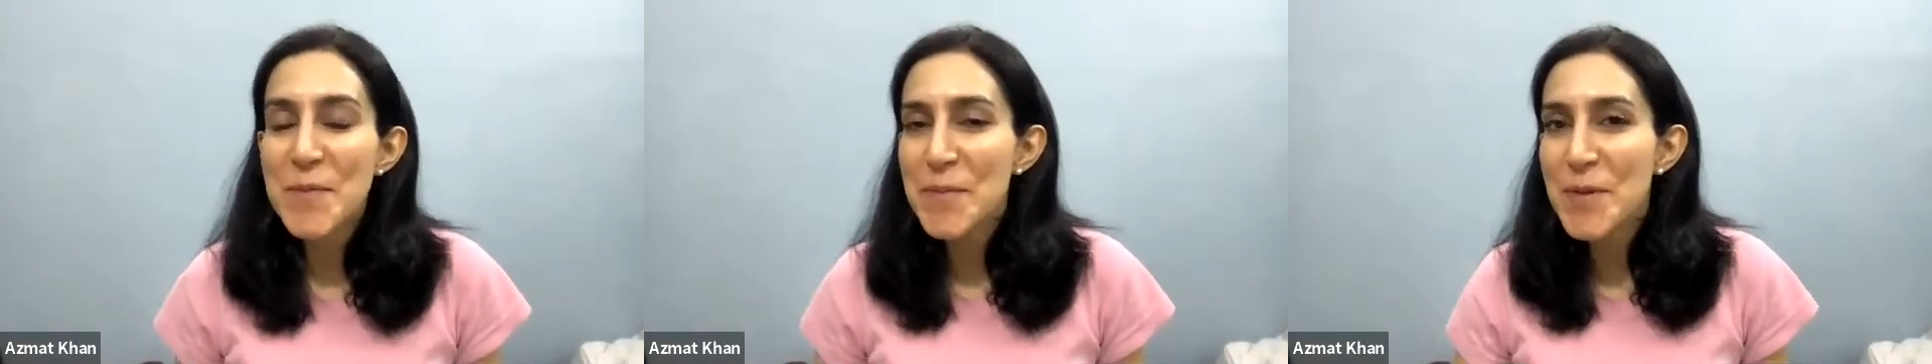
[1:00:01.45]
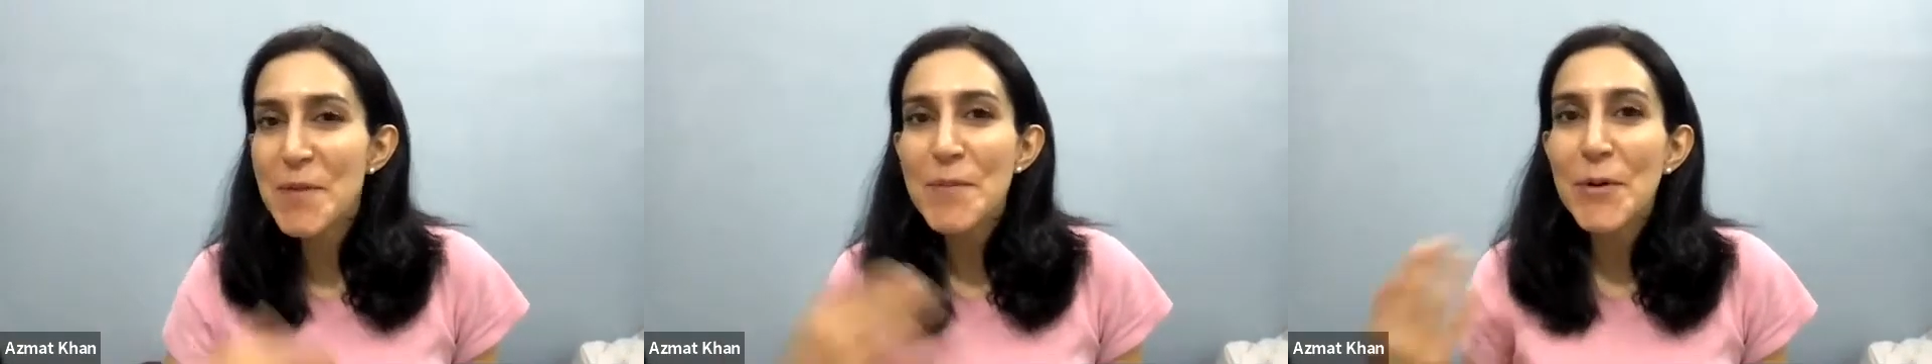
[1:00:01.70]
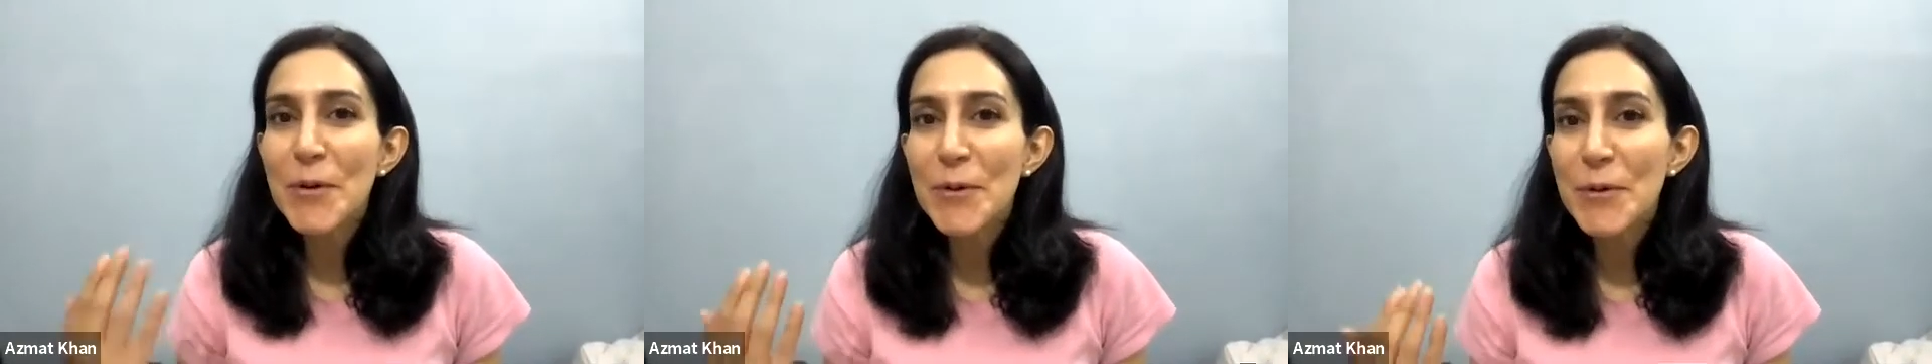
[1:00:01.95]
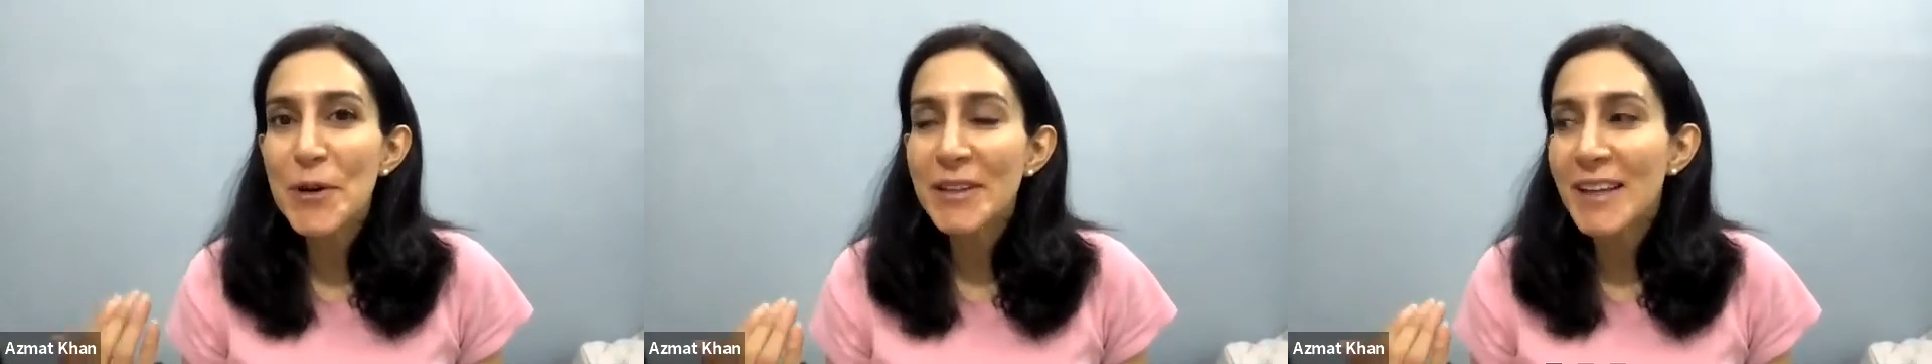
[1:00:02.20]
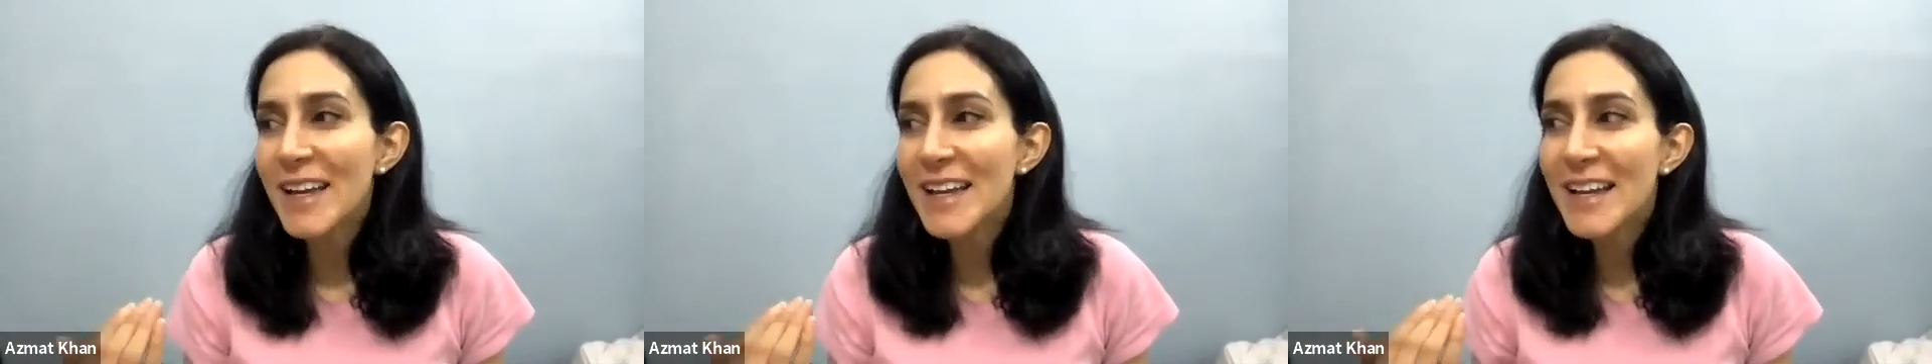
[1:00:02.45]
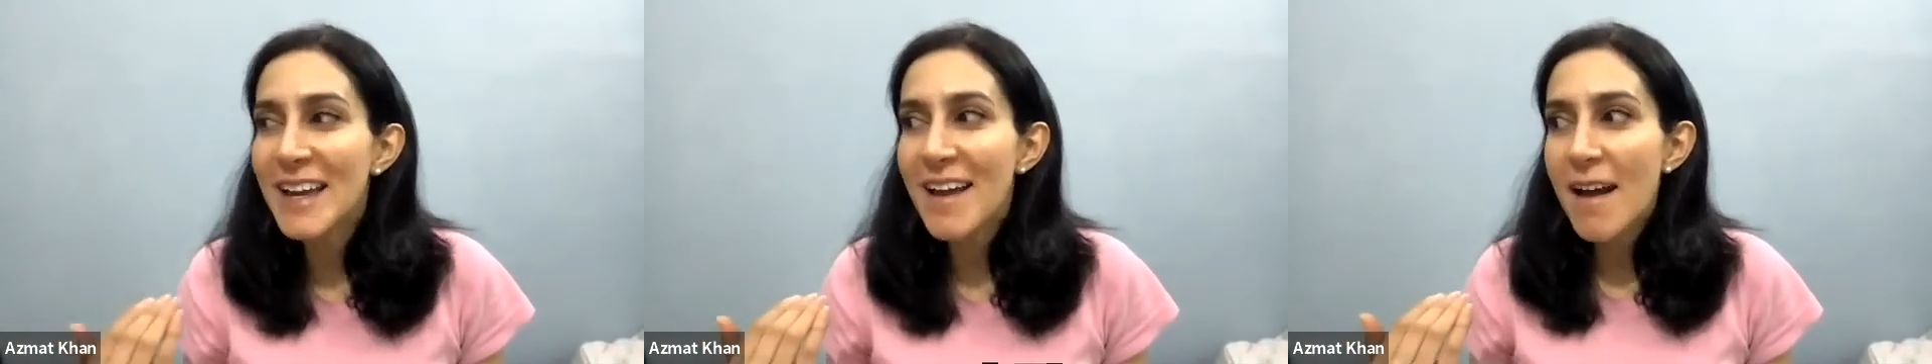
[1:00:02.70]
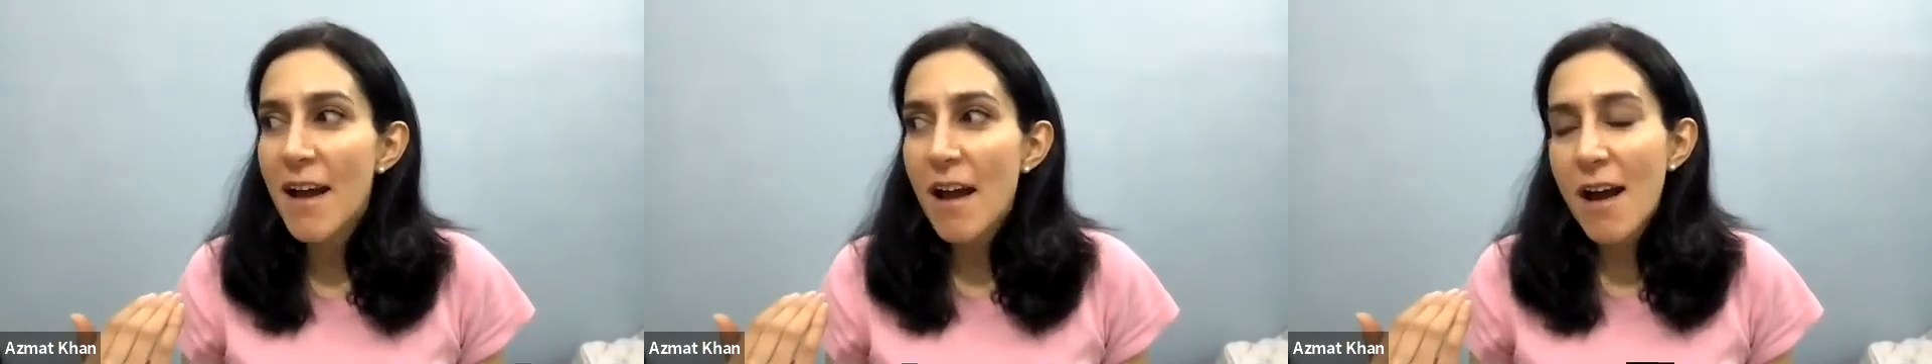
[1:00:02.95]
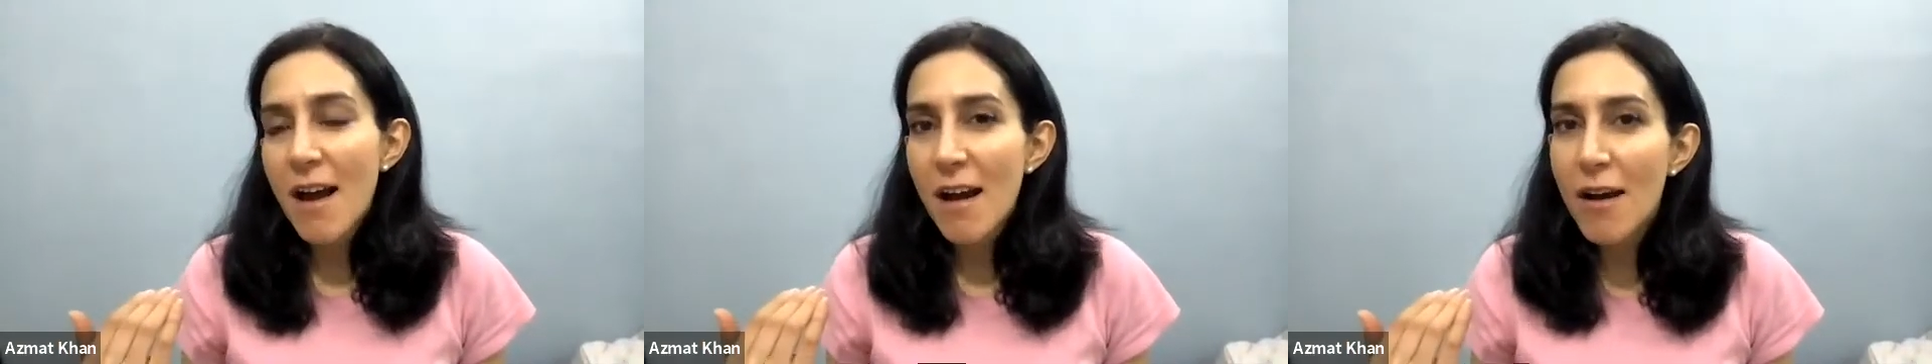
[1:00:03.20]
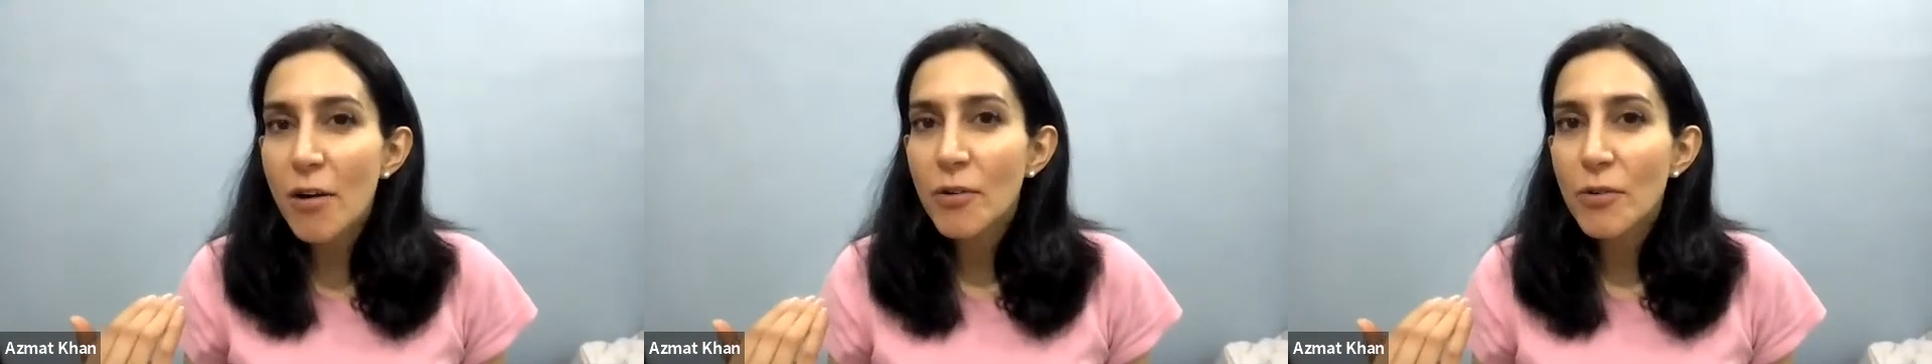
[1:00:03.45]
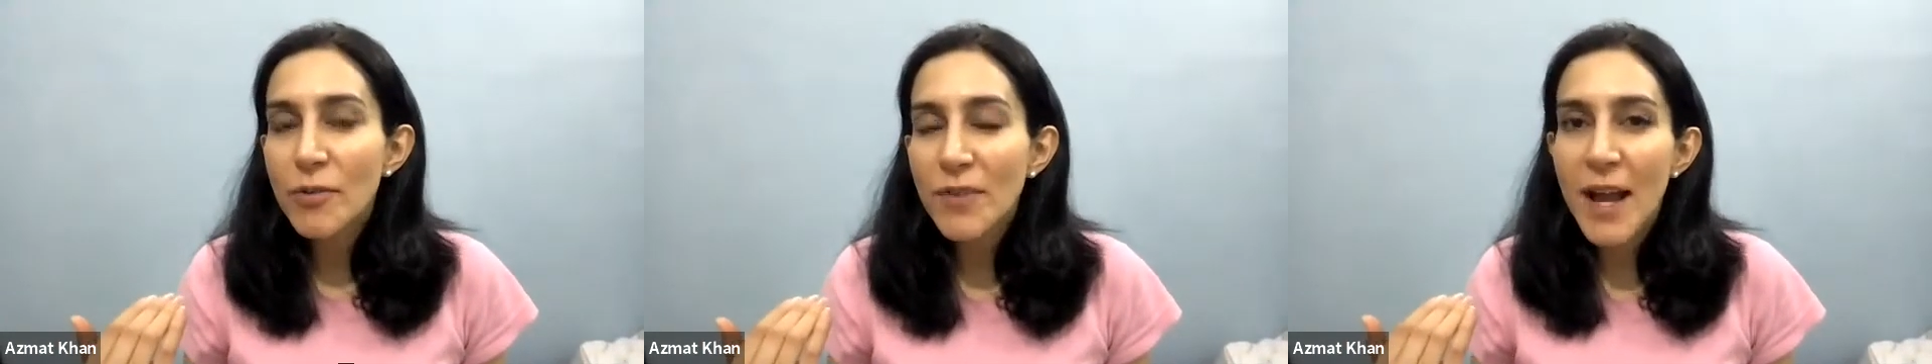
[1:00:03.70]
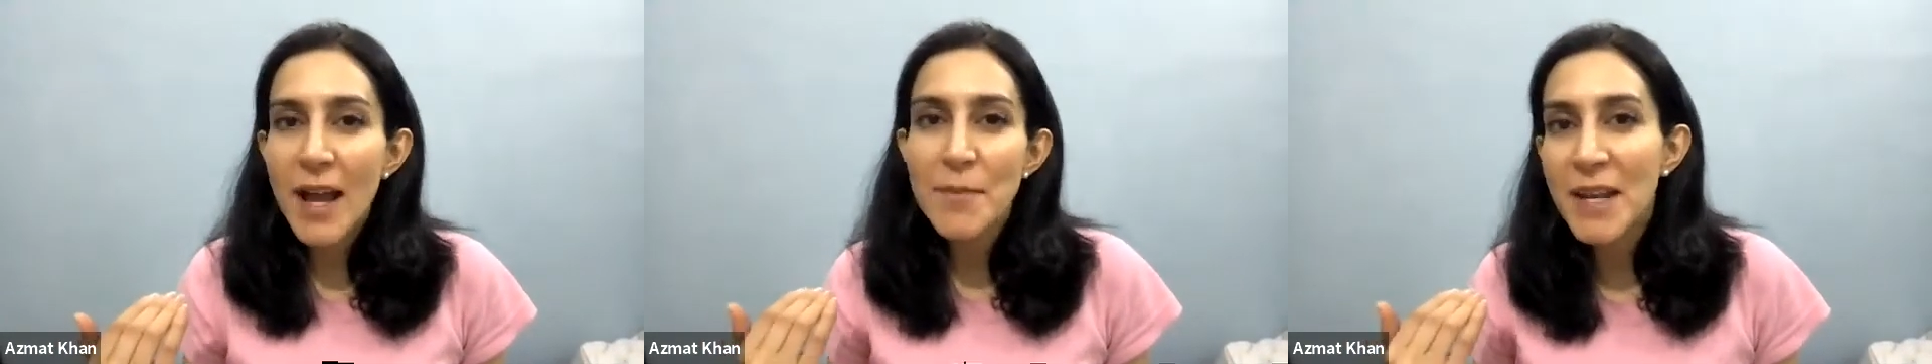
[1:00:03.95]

people who are like, oh, I'm an